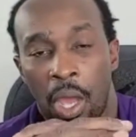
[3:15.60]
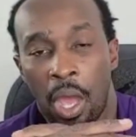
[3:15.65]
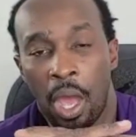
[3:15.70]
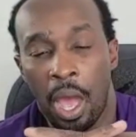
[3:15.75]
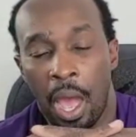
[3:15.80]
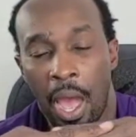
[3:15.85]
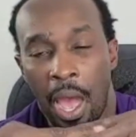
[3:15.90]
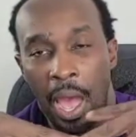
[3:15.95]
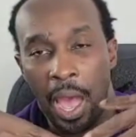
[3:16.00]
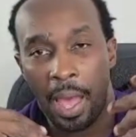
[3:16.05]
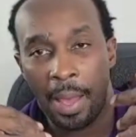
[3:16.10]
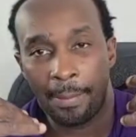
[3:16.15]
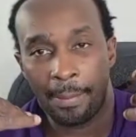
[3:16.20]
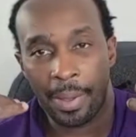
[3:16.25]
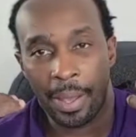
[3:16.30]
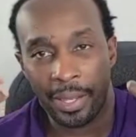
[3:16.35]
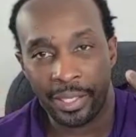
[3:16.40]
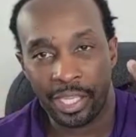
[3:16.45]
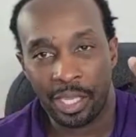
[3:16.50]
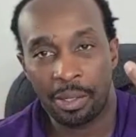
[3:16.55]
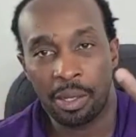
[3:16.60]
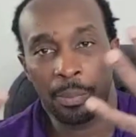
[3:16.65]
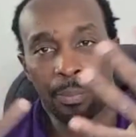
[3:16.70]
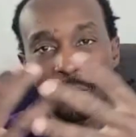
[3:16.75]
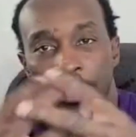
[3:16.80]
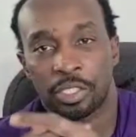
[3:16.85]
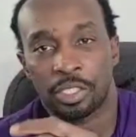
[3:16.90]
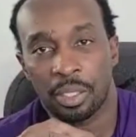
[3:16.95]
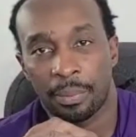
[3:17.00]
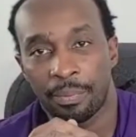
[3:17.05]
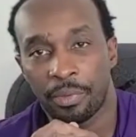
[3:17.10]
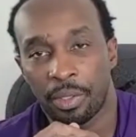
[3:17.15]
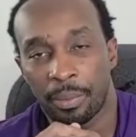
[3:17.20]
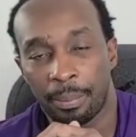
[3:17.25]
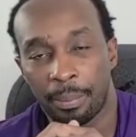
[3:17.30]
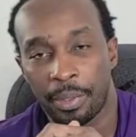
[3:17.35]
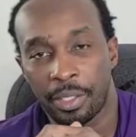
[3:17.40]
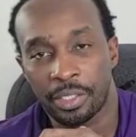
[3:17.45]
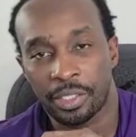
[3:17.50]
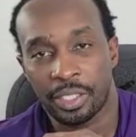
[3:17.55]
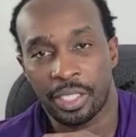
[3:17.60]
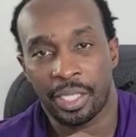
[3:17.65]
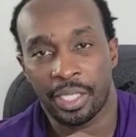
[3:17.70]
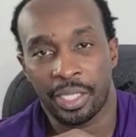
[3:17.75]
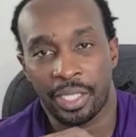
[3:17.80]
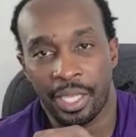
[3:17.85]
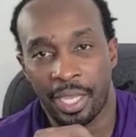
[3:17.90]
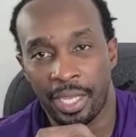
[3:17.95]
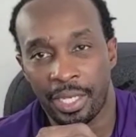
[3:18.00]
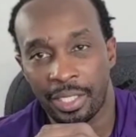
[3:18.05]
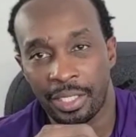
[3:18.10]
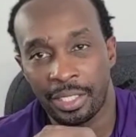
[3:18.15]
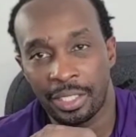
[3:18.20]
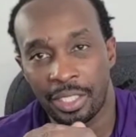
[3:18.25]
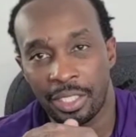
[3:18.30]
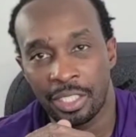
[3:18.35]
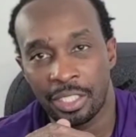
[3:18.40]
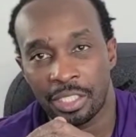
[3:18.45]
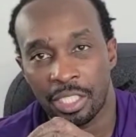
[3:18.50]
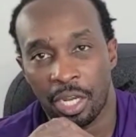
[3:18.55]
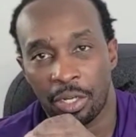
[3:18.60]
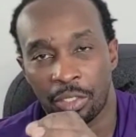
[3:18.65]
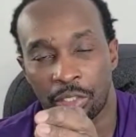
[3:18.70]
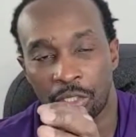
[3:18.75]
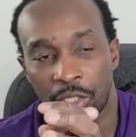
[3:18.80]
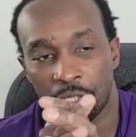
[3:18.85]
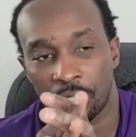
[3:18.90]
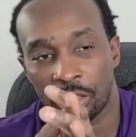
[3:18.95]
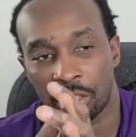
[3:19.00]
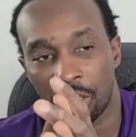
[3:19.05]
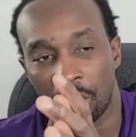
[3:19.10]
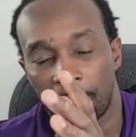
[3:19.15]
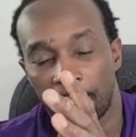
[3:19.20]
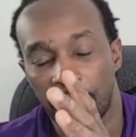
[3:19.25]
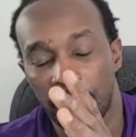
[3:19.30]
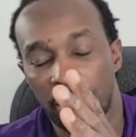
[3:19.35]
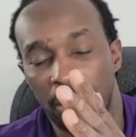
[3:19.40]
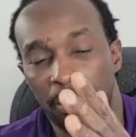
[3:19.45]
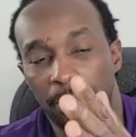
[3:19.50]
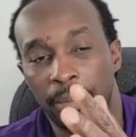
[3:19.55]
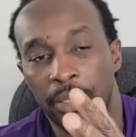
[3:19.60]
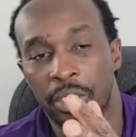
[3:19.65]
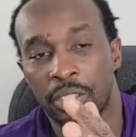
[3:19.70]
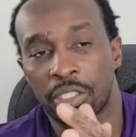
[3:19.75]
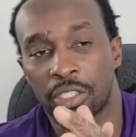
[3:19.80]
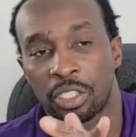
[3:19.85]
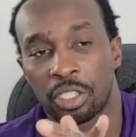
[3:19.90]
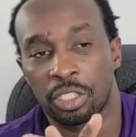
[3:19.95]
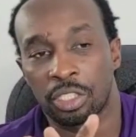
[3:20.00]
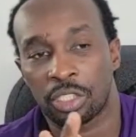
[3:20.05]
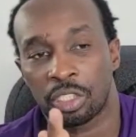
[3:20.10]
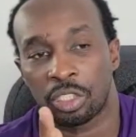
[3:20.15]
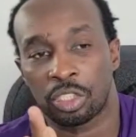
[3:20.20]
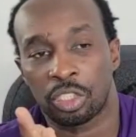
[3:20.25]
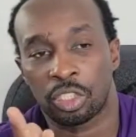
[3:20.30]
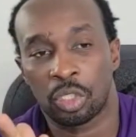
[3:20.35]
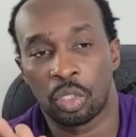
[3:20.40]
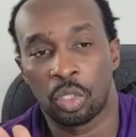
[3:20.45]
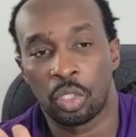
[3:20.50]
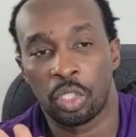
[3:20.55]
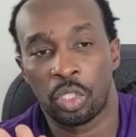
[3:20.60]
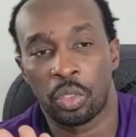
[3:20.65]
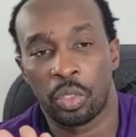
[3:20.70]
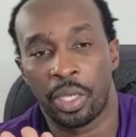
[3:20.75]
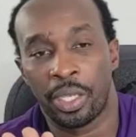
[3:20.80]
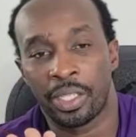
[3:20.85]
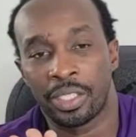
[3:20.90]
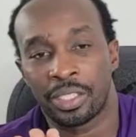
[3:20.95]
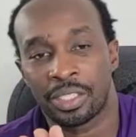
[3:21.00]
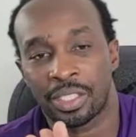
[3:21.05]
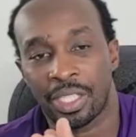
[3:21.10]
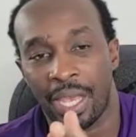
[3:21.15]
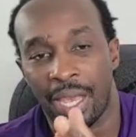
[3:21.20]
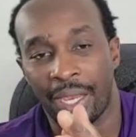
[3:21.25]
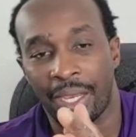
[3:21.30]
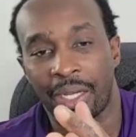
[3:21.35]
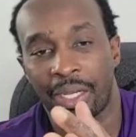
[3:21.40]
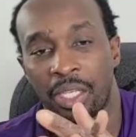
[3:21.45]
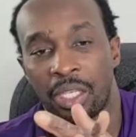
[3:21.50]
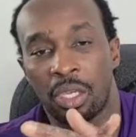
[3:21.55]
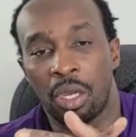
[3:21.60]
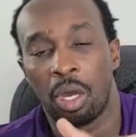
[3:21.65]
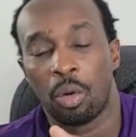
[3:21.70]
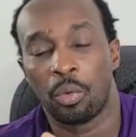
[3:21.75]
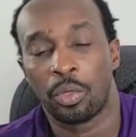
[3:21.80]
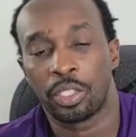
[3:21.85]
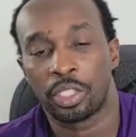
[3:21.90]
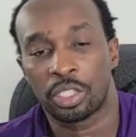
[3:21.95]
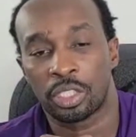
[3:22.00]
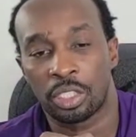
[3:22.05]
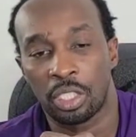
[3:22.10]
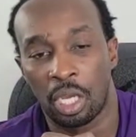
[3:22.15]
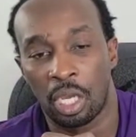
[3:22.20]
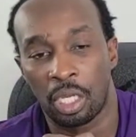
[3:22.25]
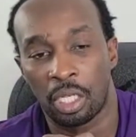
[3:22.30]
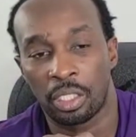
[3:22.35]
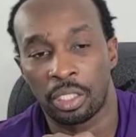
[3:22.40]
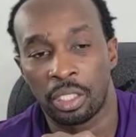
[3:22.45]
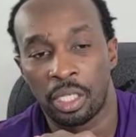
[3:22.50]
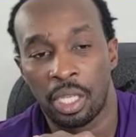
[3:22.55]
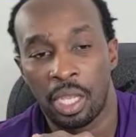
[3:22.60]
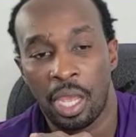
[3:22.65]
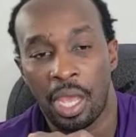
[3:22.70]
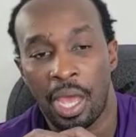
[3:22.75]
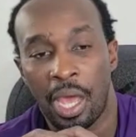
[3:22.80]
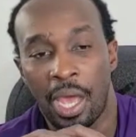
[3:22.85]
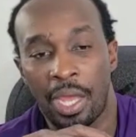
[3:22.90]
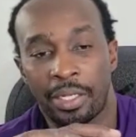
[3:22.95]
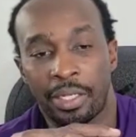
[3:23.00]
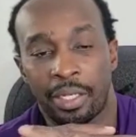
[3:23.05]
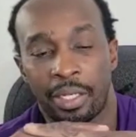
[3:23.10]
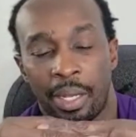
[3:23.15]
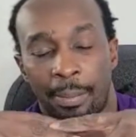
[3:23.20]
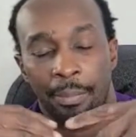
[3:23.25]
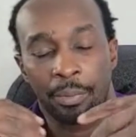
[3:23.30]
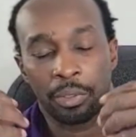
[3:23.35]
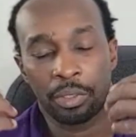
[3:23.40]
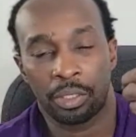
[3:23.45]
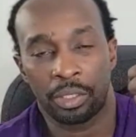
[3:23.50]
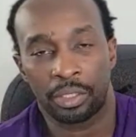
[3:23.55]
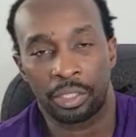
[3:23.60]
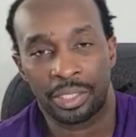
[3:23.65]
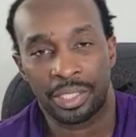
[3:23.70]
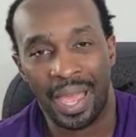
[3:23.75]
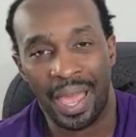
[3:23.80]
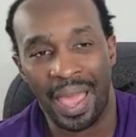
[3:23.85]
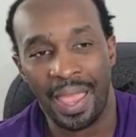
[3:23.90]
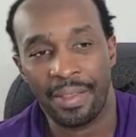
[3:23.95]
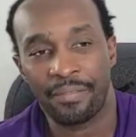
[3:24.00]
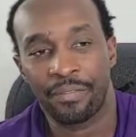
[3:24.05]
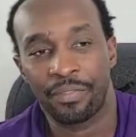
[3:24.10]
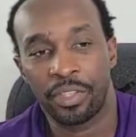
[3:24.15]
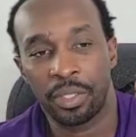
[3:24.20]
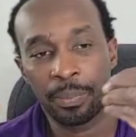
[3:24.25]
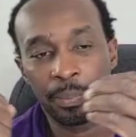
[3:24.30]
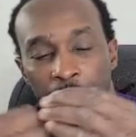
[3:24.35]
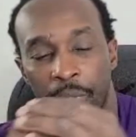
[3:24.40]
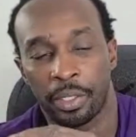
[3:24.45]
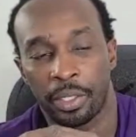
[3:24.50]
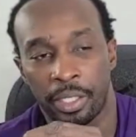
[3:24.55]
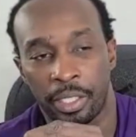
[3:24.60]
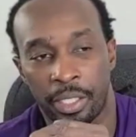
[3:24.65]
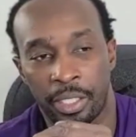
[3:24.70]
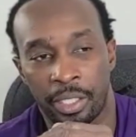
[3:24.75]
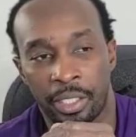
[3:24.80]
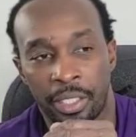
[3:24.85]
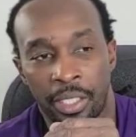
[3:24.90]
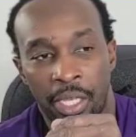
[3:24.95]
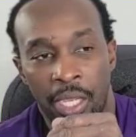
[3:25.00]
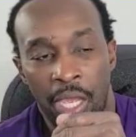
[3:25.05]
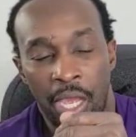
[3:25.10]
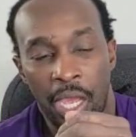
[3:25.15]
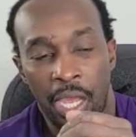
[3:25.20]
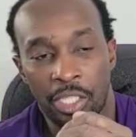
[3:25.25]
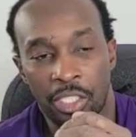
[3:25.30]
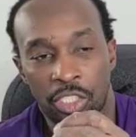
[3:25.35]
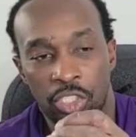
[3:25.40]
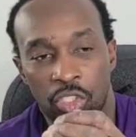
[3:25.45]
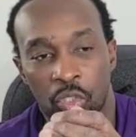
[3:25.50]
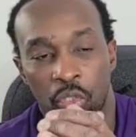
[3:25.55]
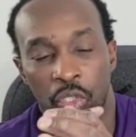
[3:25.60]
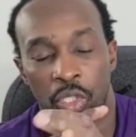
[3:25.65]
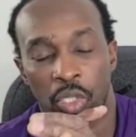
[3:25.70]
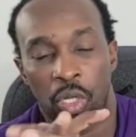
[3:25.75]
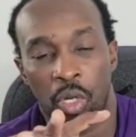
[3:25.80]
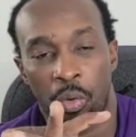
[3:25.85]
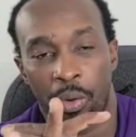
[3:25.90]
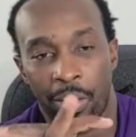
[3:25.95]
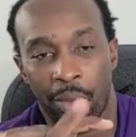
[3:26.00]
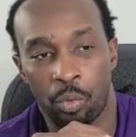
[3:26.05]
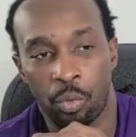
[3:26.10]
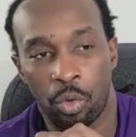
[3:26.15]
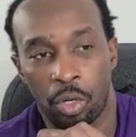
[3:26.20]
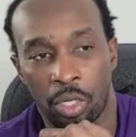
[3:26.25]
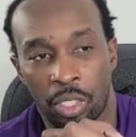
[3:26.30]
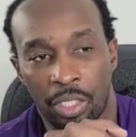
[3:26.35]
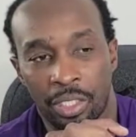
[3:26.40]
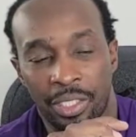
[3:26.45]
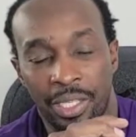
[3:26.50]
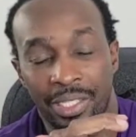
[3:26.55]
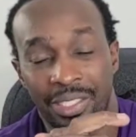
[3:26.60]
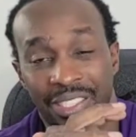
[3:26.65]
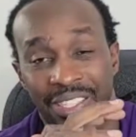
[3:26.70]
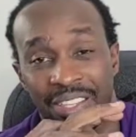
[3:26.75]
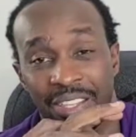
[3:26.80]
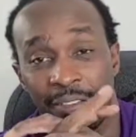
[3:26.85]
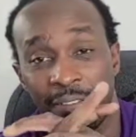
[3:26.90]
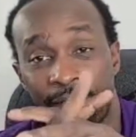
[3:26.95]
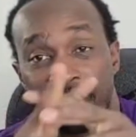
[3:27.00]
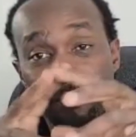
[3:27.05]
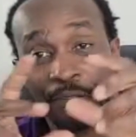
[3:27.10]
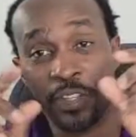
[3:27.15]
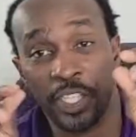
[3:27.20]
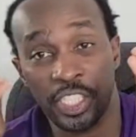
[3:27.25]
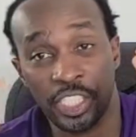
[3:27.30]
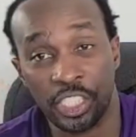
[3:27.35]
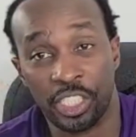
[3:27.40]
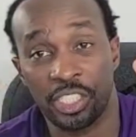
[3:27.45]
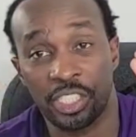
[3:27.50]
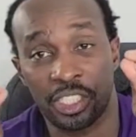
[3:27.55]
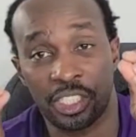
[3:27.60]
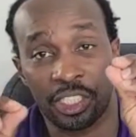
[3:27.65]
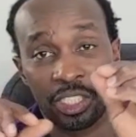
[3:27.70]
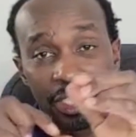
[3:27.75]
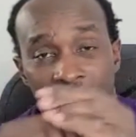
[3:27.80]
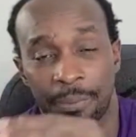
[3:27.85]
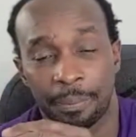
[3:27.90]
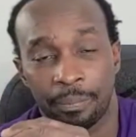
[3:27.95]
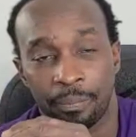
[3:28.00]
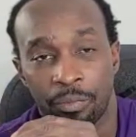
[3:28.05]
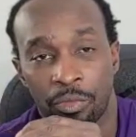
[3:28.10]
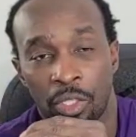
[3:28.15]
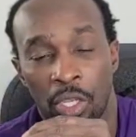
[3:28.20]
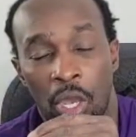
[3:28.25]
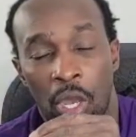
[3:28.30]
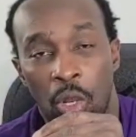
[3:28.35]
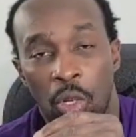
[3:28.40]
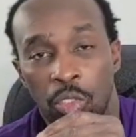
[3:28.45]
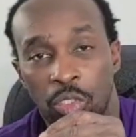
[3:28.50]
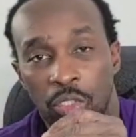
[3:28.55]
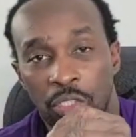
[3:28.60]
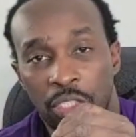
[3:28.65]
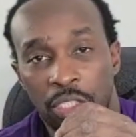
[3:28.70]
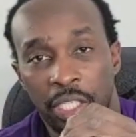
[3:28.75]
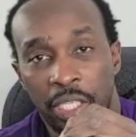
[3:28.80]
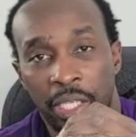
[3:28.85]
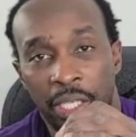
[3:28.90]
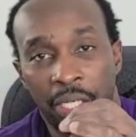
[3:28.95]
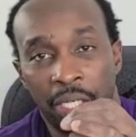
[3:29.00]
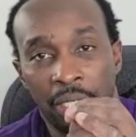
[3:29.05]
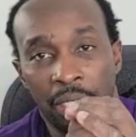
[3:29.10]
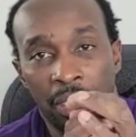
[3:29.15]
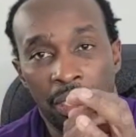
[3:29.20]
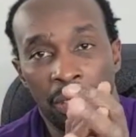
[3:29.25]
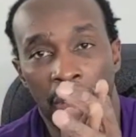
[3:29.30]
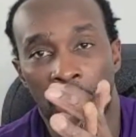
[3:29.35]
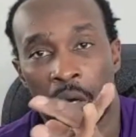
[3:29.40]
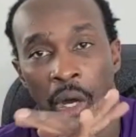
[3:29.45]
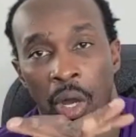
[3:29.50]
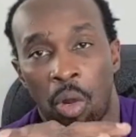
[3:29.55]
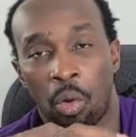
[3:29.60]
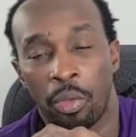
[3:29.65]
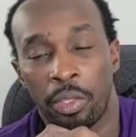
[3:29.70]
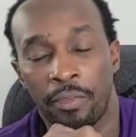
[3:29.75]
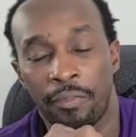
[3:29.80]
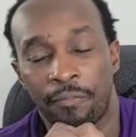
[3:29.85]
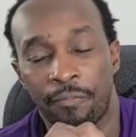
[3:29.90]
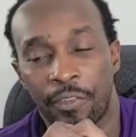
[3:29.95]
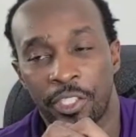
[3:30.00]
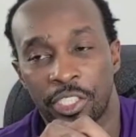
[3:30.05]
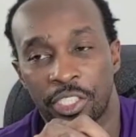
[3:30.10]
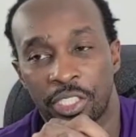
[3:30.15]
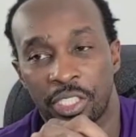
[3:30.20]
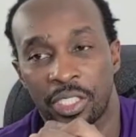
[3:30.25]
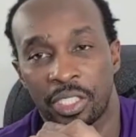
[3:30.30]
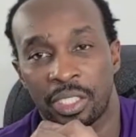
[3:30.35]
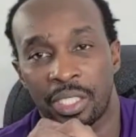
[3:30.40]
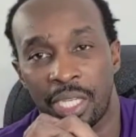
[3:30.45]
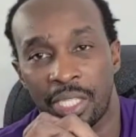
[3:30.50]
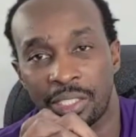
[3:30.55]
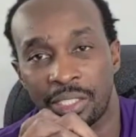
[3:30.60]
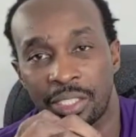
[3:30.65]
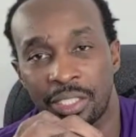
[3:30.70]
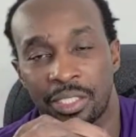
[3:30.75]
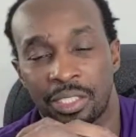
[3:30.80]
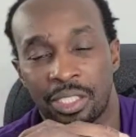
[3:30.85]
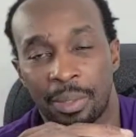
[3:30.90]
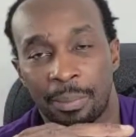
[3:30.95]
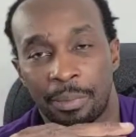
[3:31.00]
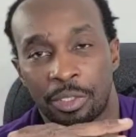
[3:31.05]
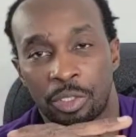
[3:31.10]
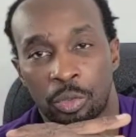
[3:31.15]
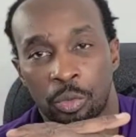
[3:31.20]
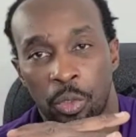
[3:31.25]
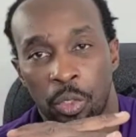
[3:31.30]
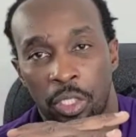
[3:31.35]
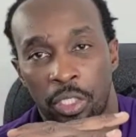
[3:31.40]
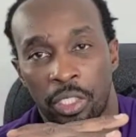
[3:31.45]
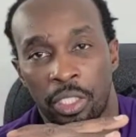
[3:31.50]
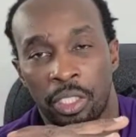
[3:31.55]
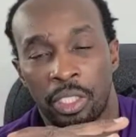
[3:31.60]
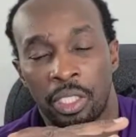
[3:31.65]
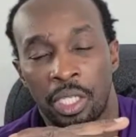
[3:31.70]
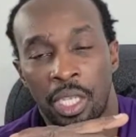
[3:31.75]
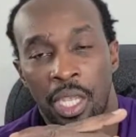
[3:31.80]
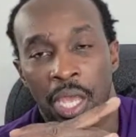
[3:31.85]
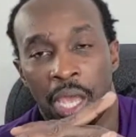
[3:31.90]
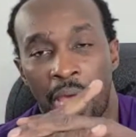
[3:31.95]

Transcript: I came up with some numbers, and again, these are just dummy numbers just to show you exactly how it's done. And then I'm going to dive deeper in and show you how I work that efficiency, how to tell how efficient that system is running.